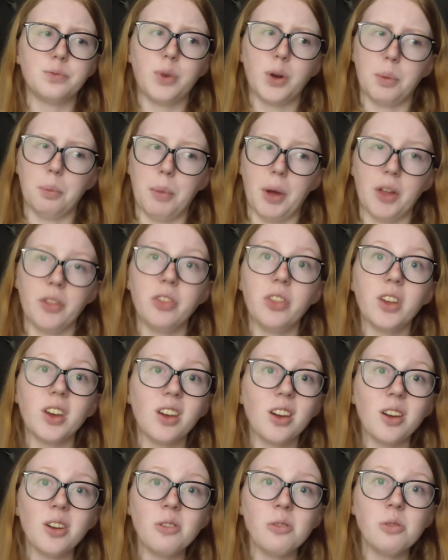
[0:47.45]
a month
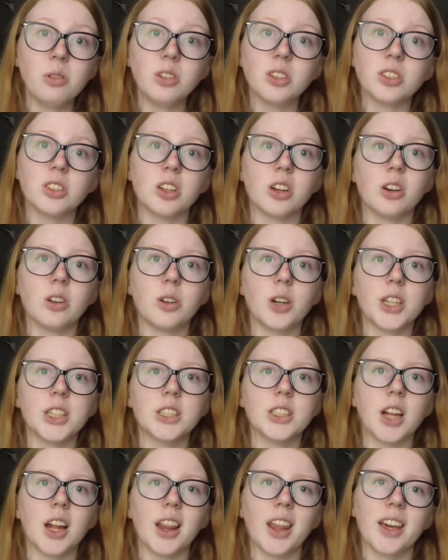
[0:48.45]
ago, so
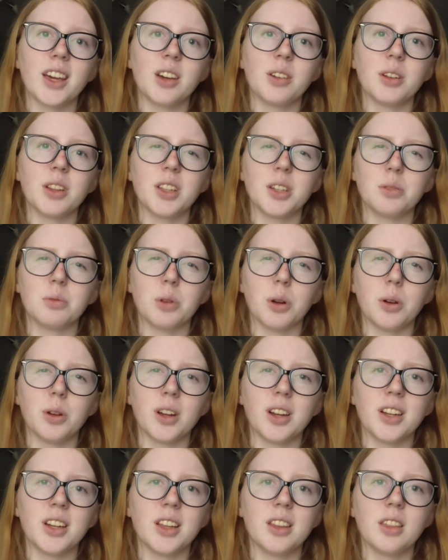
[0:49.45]
it's not like I really wrote
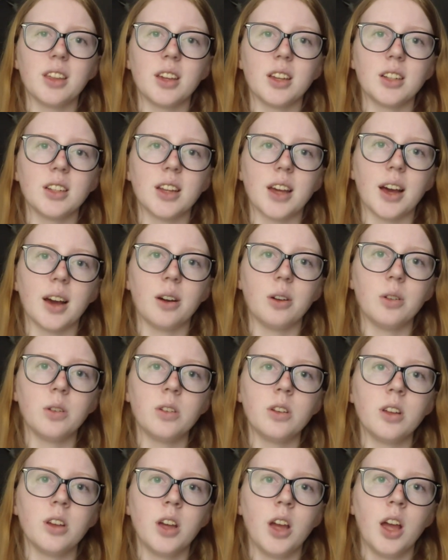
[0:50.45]
anything
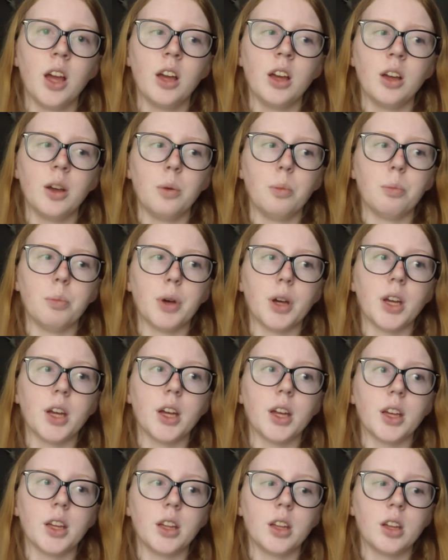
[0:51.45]
down,
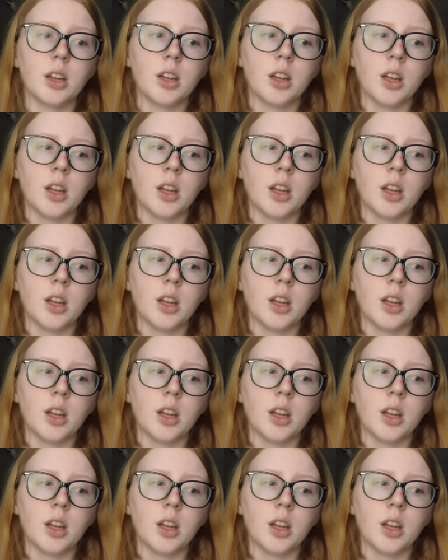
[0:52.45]
but